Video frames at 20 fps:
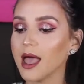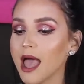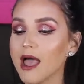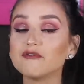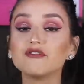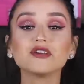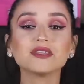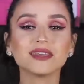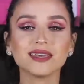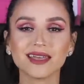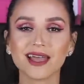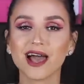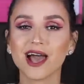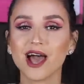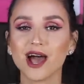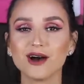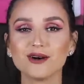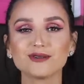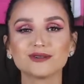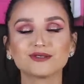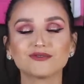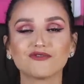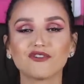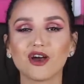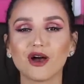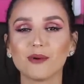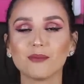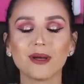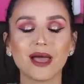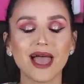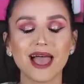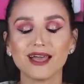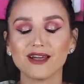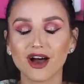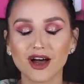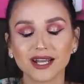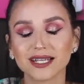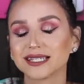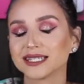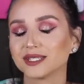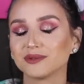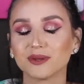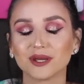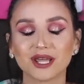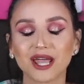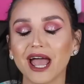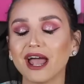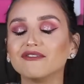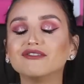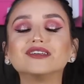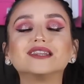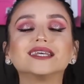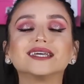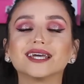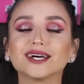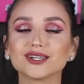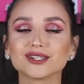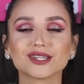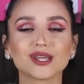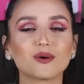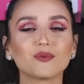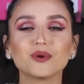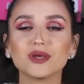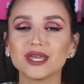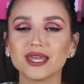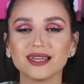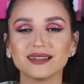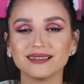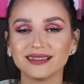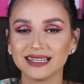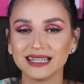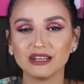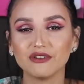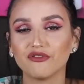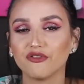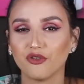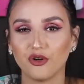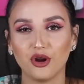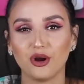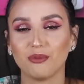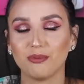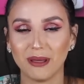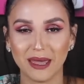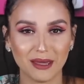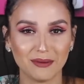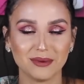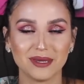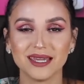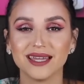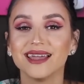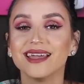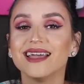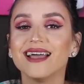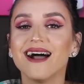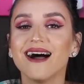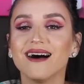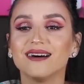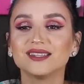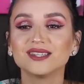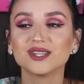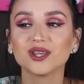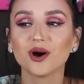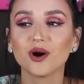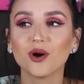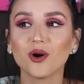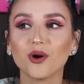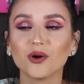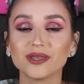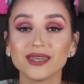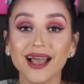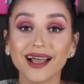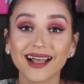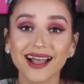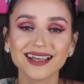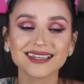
everything else from, honestly speaking, everything else that we need for a baby. So yeah